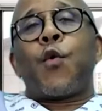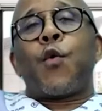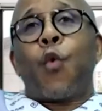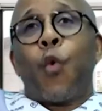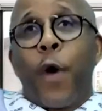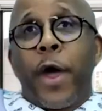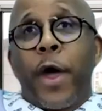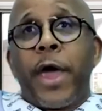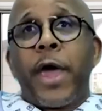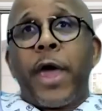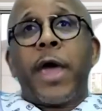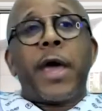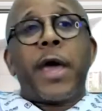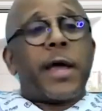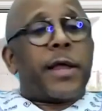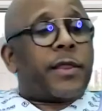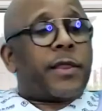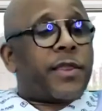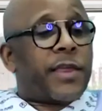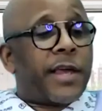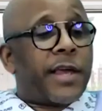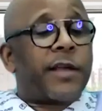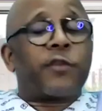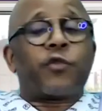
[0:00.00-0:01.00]
where
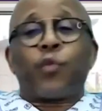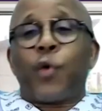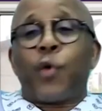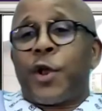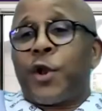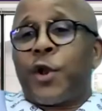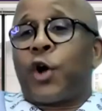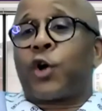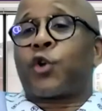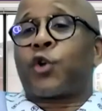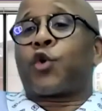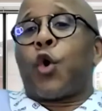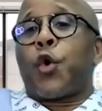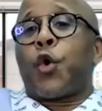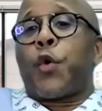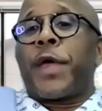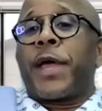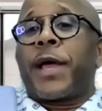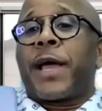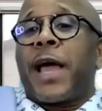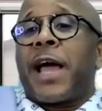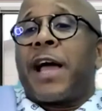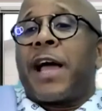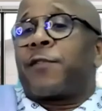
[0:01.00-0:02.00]
things were not
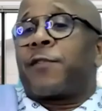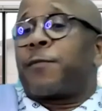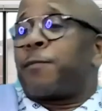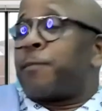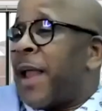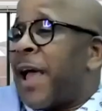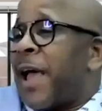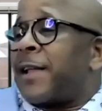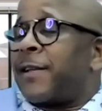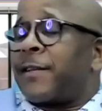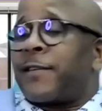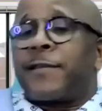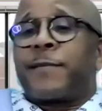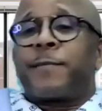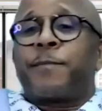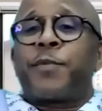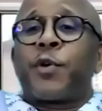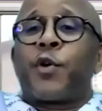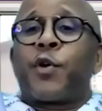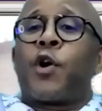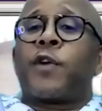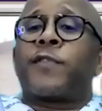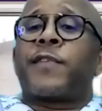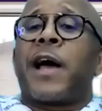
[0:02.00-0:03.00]
going as planned,
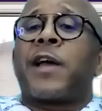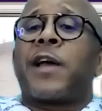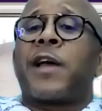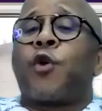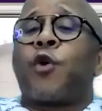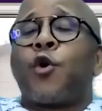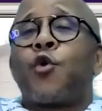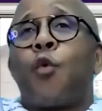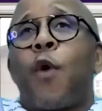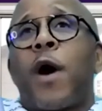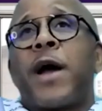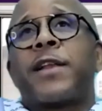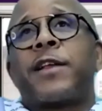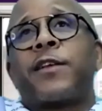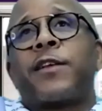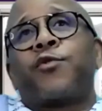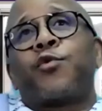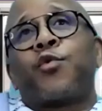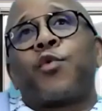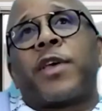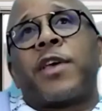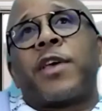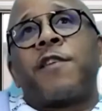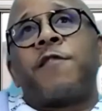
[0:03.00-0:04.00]
because I don't want us
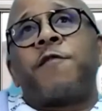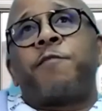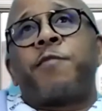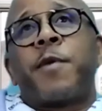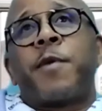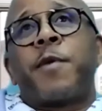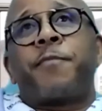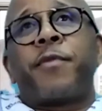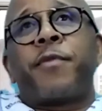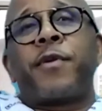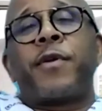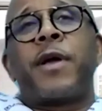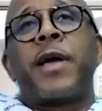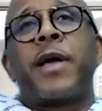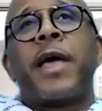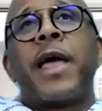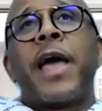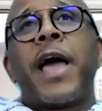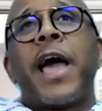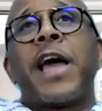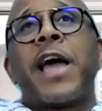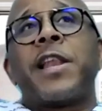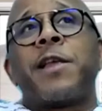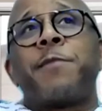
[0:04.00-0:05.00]
to give people
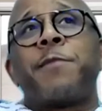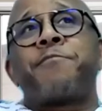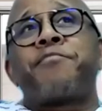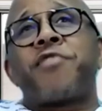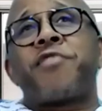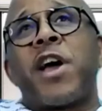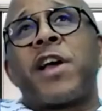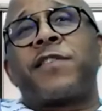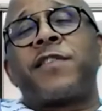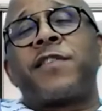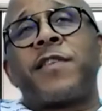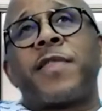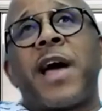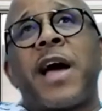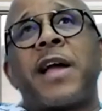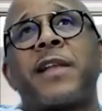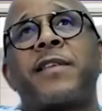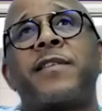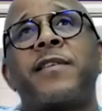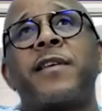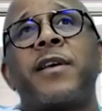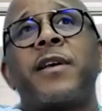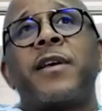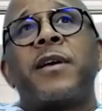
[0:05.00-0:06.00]
an impression
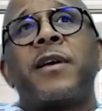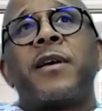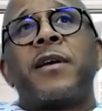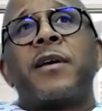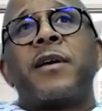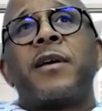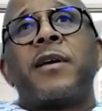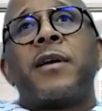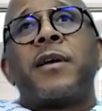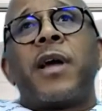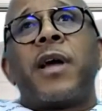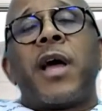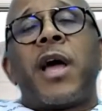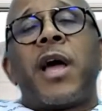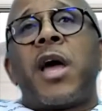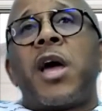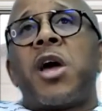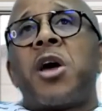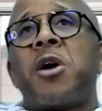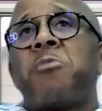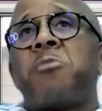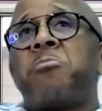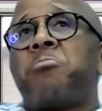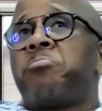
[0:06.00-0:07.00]
that
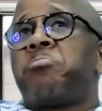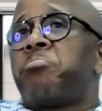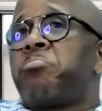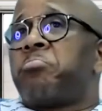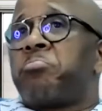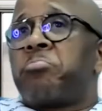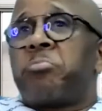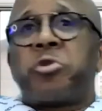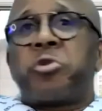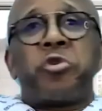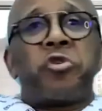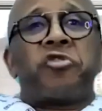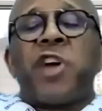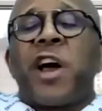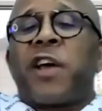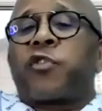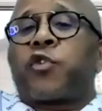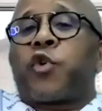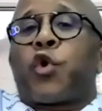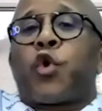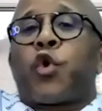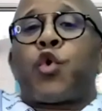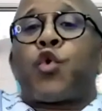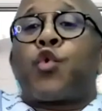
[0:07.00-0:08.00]
you
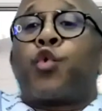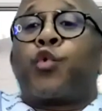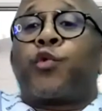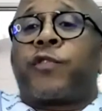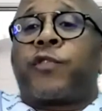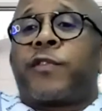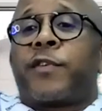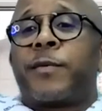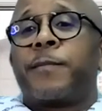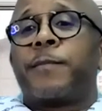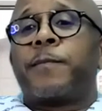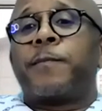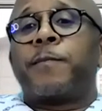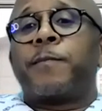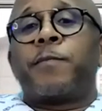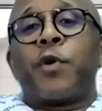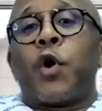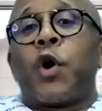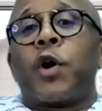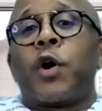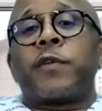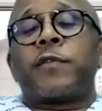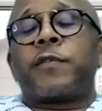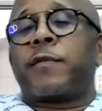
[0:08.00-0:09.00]
just cruised,
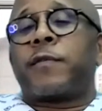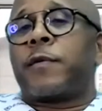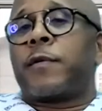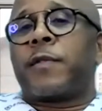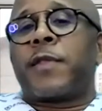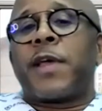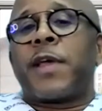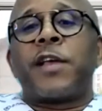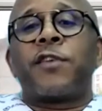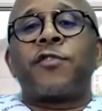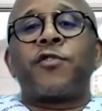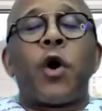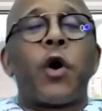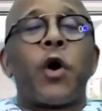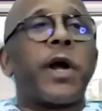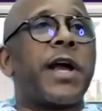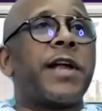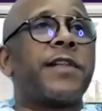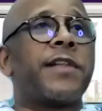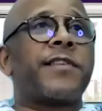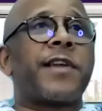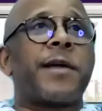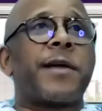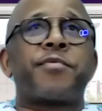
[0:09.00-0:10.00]
because there is no
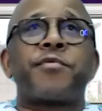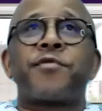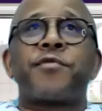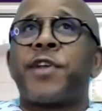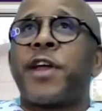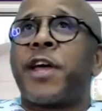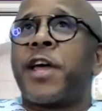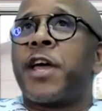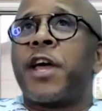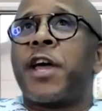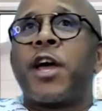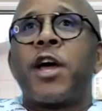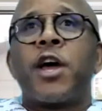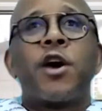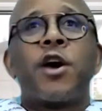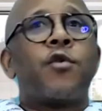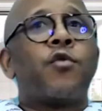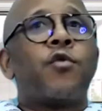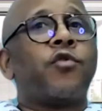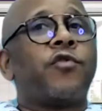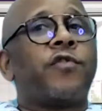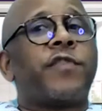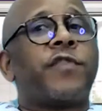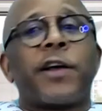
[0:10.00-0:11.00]
entrepreneur
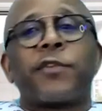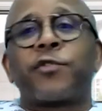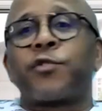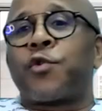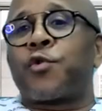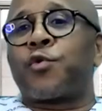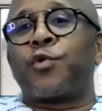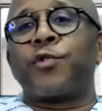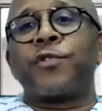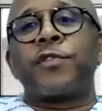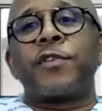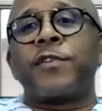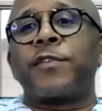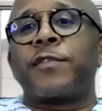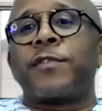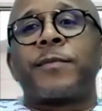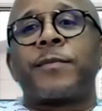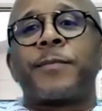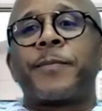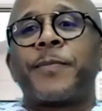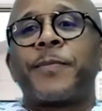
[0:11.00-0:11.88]
who just cruises.